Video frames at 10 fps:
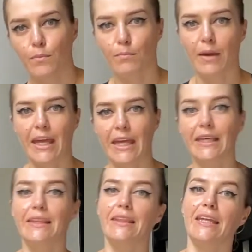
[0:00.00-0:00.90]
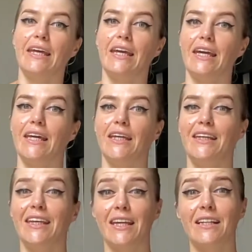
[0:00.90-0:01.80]
make the
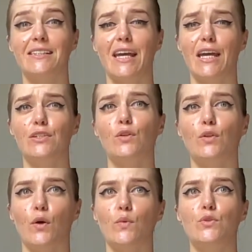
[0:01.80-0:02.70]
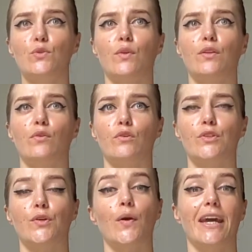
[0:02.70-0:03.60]
heels as close to the
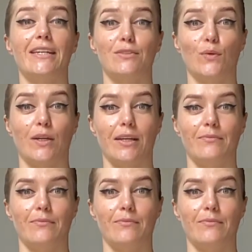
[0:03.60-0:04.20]
torso as you can.